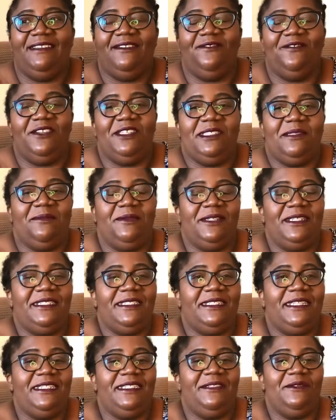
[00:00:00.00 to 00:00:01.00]
The first one is
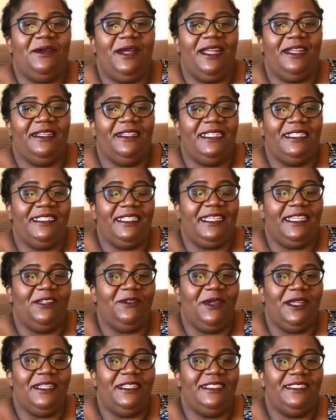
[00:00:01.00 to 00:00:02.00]
31, the second
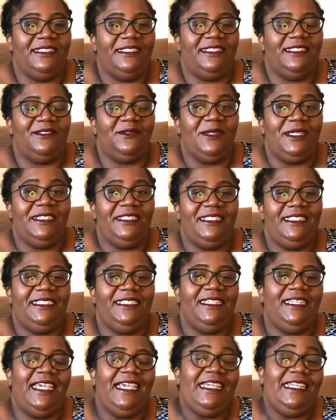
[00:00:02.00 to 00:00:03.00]
one is
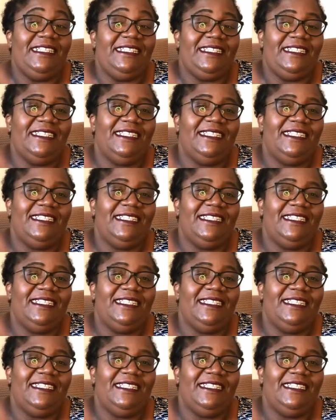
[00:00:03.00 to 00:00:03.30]
28.